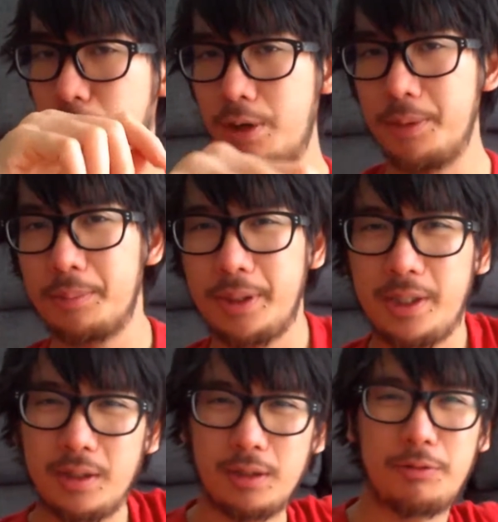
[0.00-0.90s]
Primming
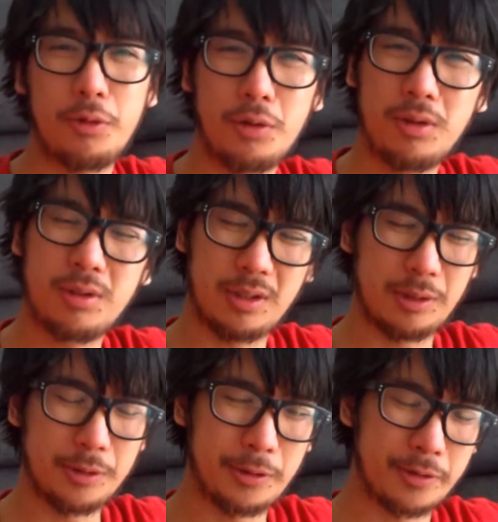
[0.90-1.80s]
me for?
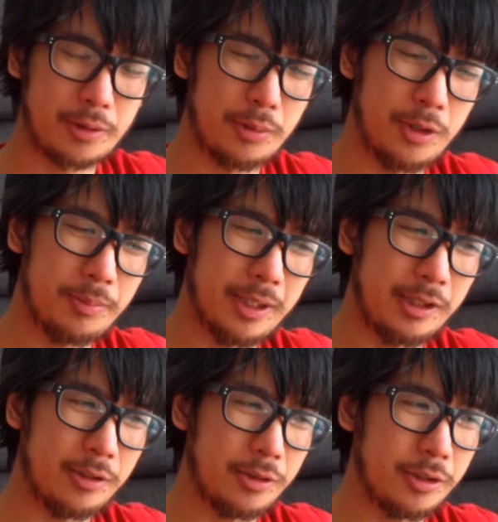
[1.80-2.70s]
Well, I don't know if that's the right word. But
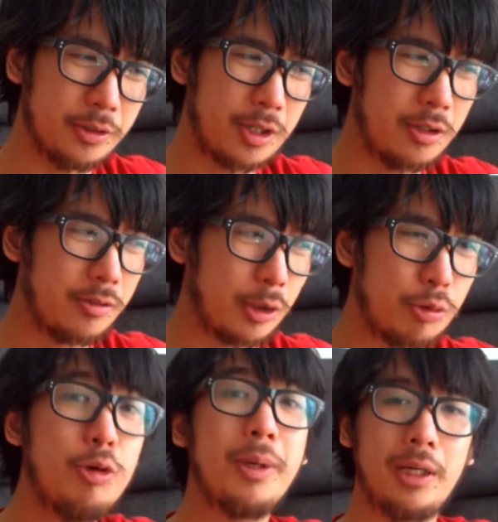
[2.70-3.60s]
like, you know, it's kind of like
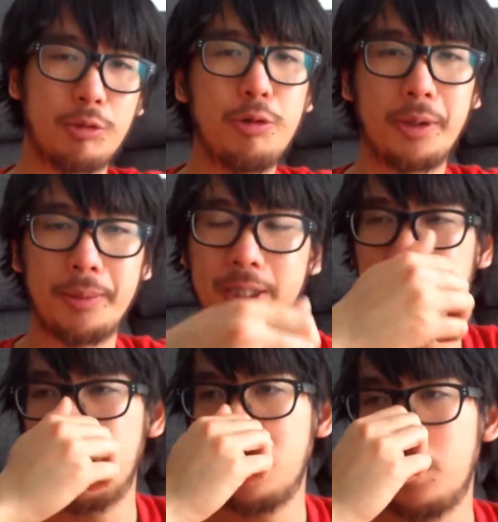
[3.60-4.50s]
grooming
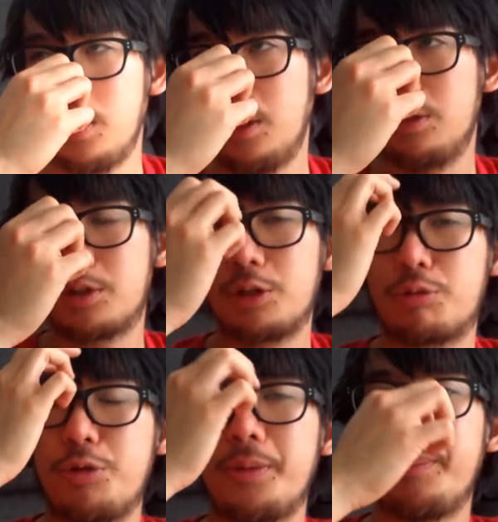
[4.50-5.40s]
me. It's kind
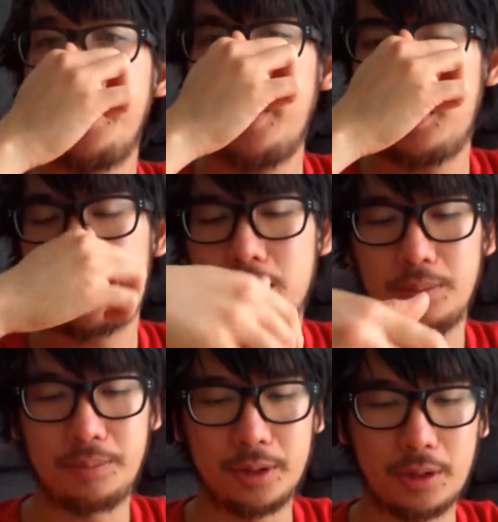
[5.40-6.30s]
of grooming me
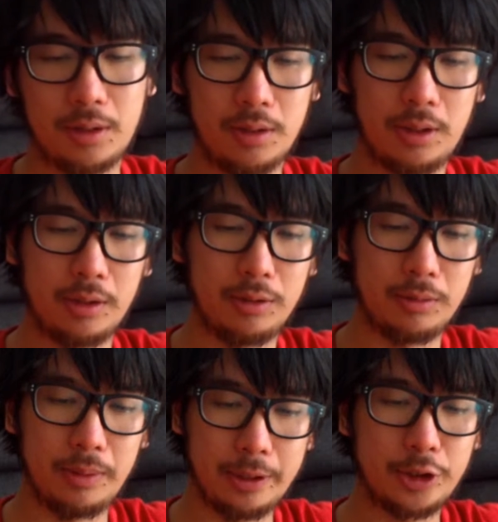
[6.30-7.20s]
to kind of like, you
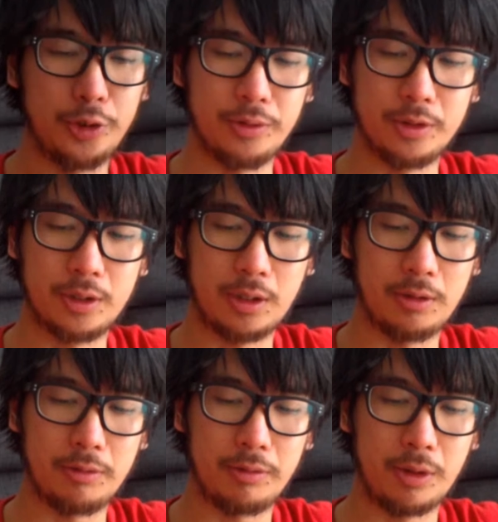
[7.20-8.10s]
know, its students to
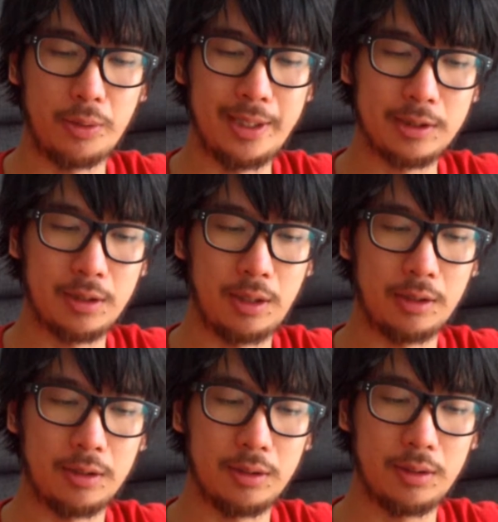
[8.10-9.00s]
kind of go into
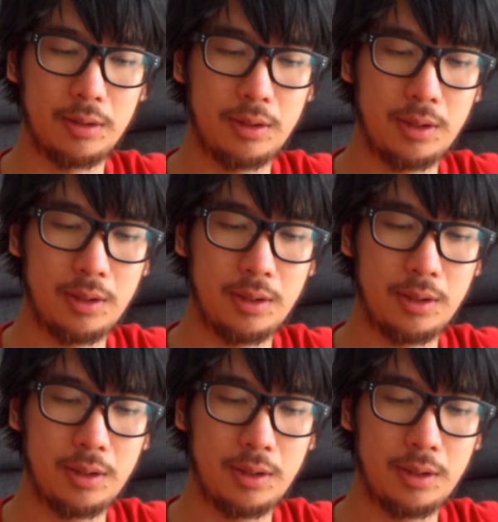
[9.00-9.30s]
like the